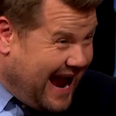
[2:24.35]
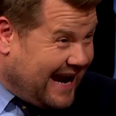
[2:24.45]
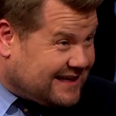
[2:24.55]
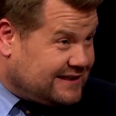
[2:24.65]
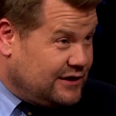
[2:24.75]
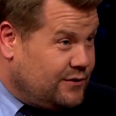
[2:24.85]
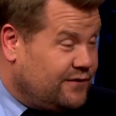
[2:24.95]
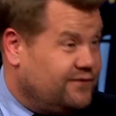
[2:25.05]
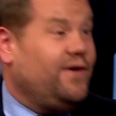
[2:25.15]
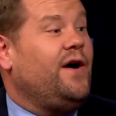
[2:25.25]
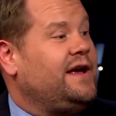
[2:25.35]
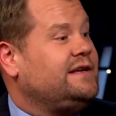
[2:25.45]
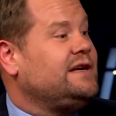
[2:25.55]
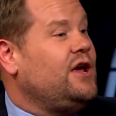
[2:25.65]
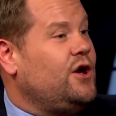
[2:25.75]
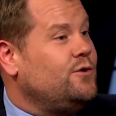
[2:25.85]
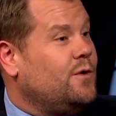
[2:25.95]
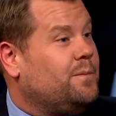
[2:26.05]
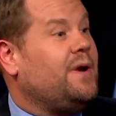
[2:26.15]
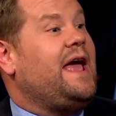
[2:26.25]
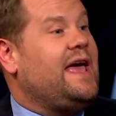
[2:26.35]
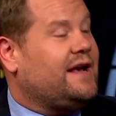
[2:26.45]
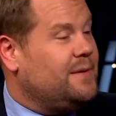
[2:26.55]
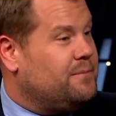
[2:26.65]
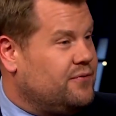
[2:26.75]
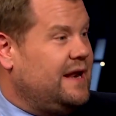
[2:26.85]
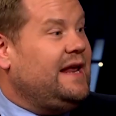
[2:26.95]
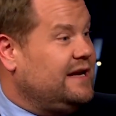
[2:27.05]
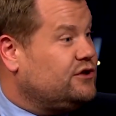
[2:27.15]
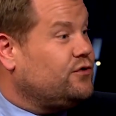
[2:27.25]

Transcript: actor you can find who will play it completely